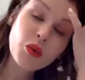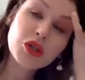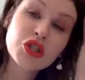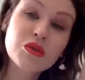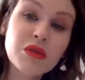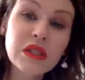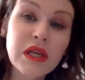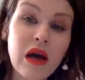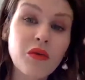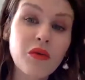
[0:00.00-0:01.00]
which is
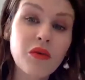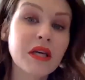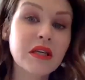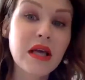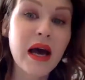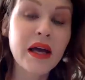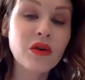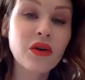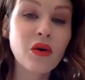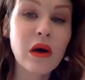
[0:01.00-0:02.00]
really helpful because I
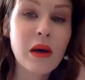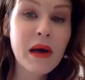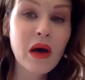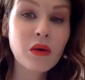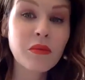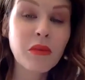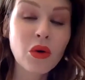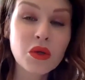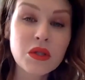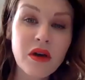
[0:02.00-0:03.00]
don't know about
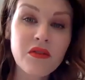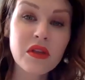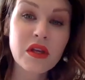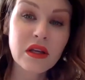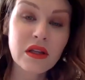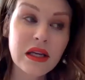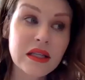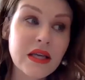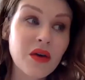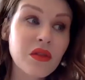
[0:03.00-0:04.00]
most of the
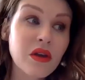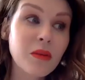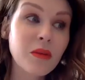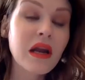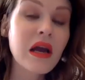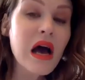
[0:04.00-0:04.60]
clinics out there, but